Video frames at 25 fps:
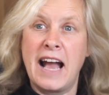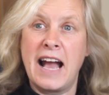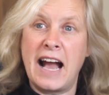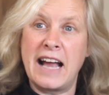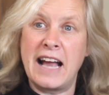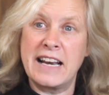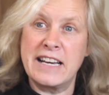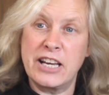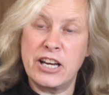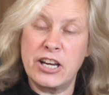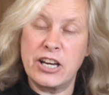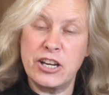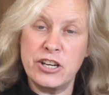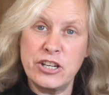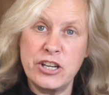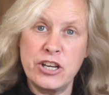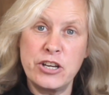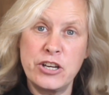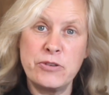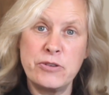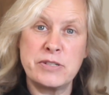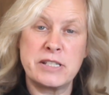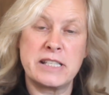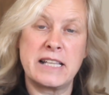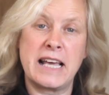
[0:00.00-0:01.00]
And you can
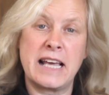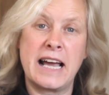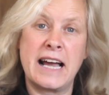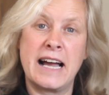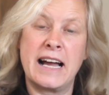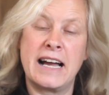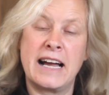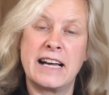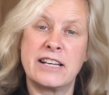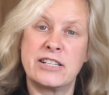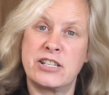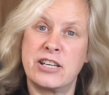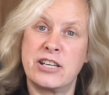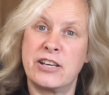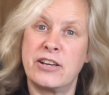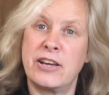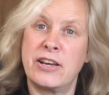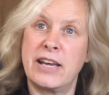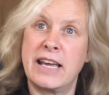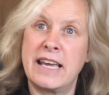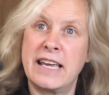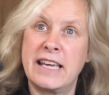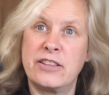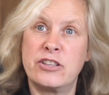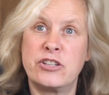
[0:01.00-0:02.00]
use that
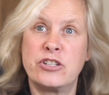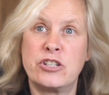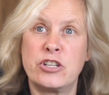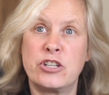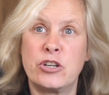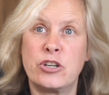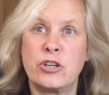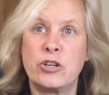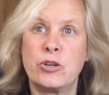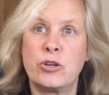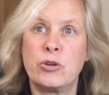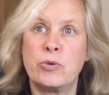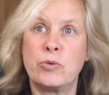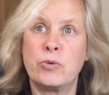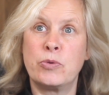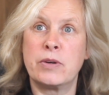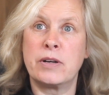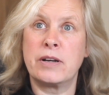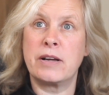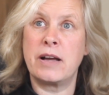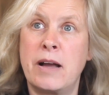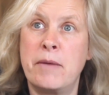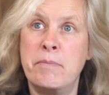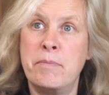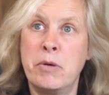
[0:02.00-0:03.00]
to either do
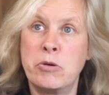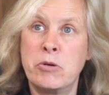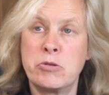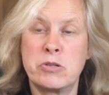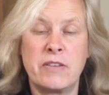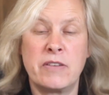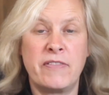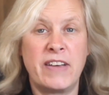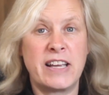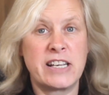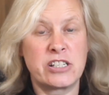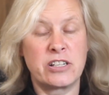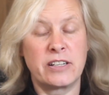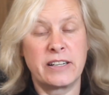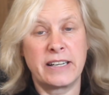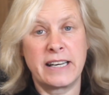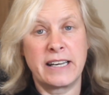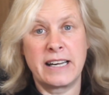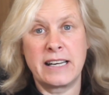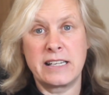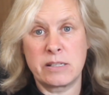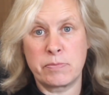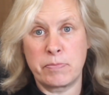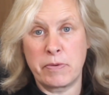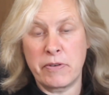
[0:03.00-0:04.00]
a motivational and
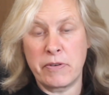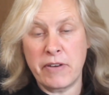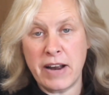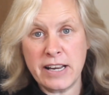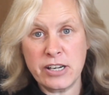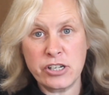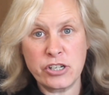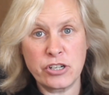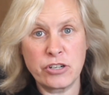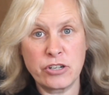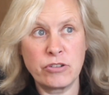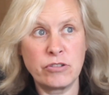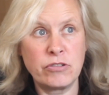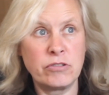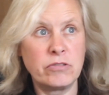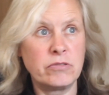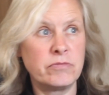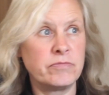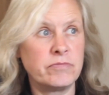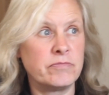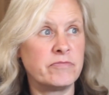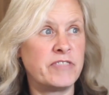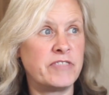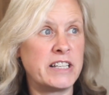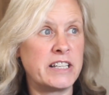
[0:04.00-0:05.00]

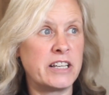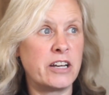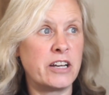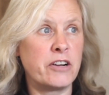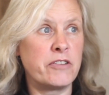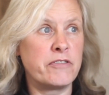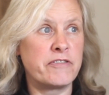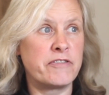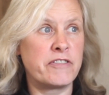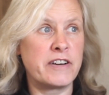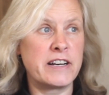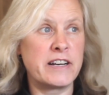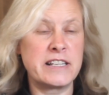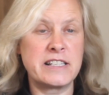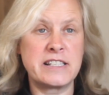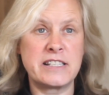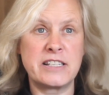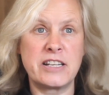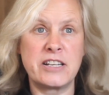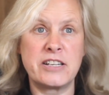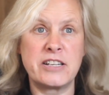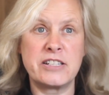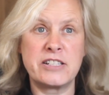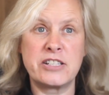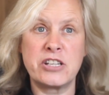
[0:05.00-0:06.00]
inspirational video, for
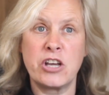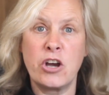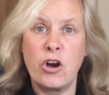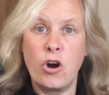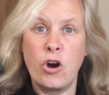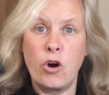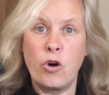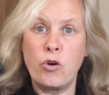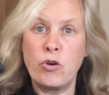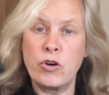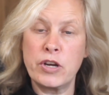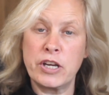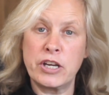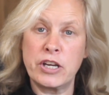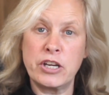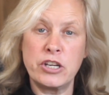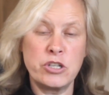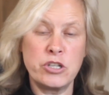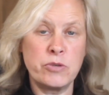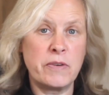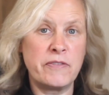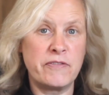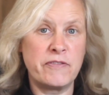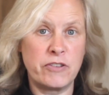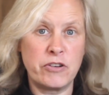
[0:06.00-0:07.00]
instance, or you can
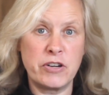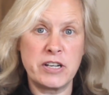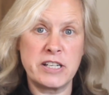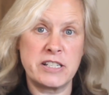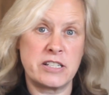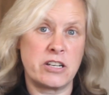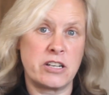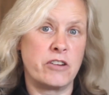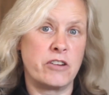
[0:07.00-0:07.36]
do a voice